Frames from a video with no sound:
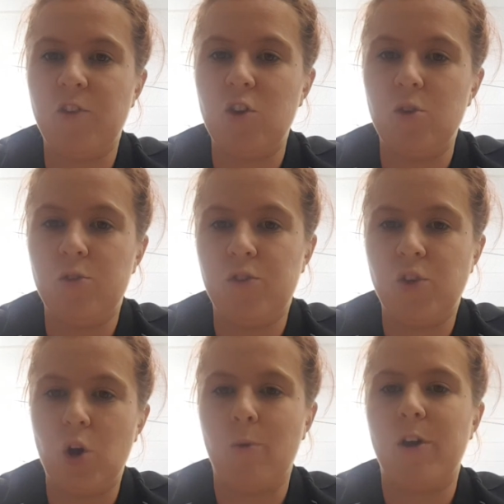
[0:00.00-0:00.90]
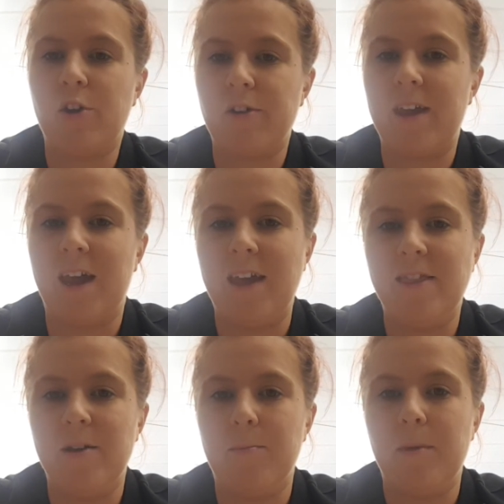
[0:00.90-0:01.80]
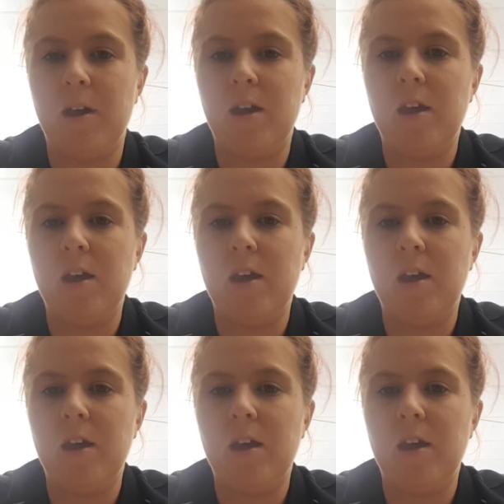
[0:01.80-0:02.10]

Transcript: you to go and create them.